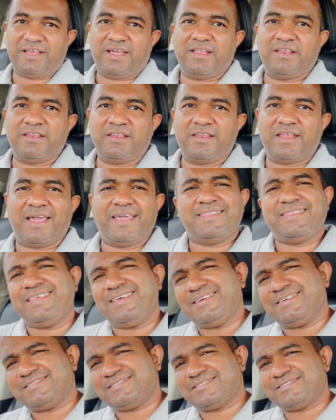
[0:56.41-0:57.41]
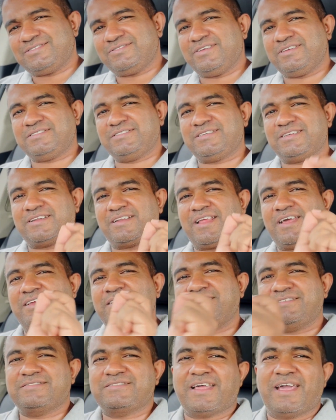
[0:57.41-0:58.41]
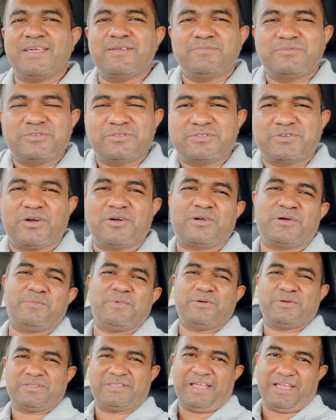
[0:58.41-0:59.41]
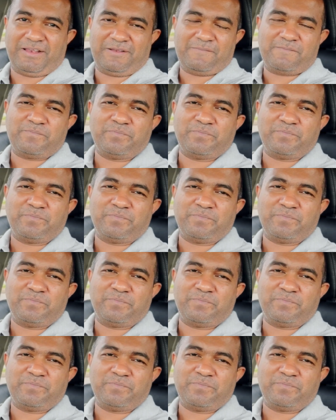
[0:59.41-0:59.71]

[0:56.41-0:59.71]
and I think today is the right time to talk about that.